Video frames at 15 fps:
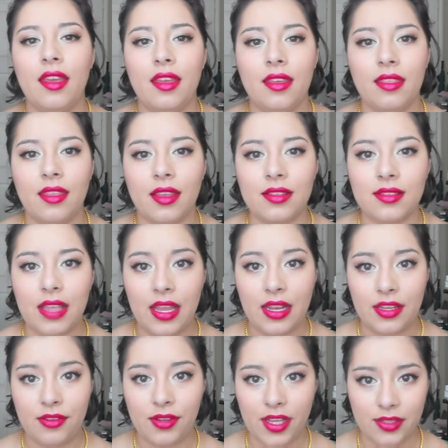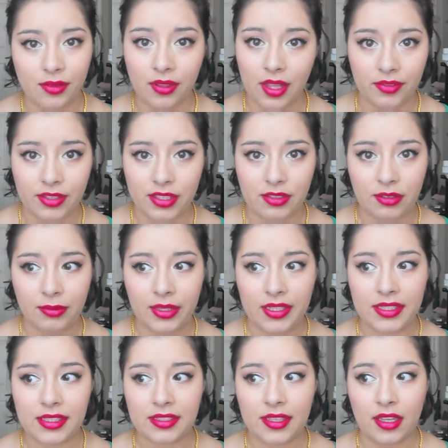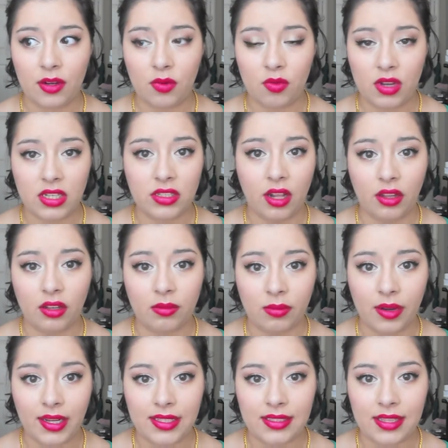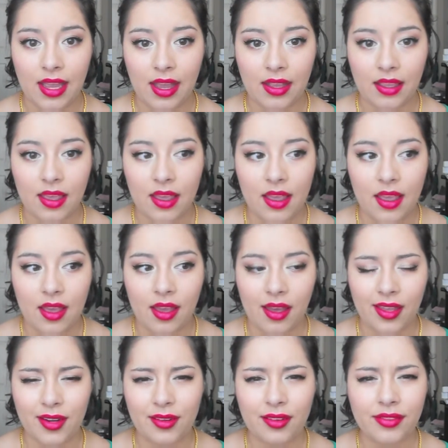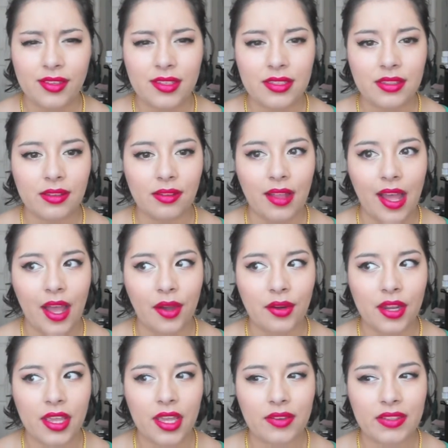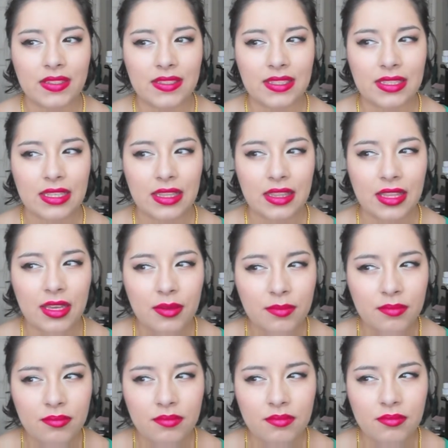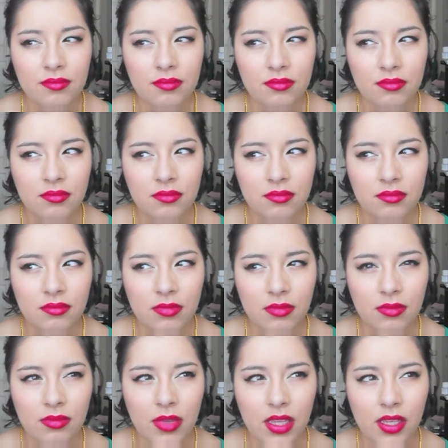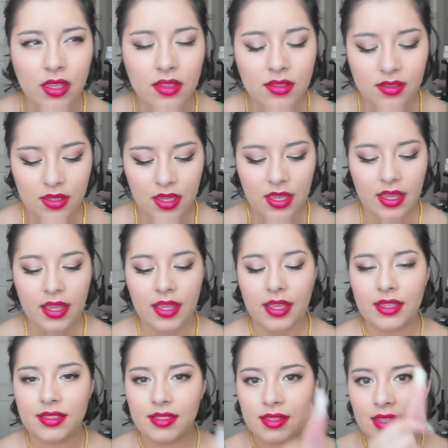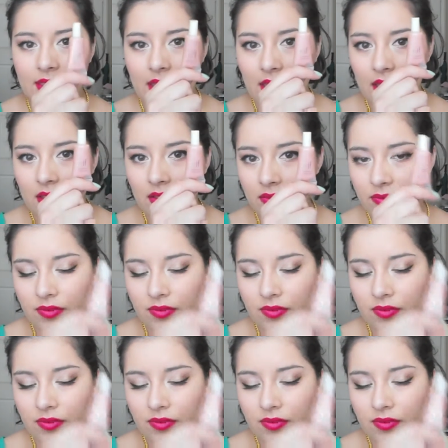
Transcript: this, and you guys will love it too because it's got a $1 price tag. I don't know if they're still out. I haven't seen them, I guess. It's the e.l.f.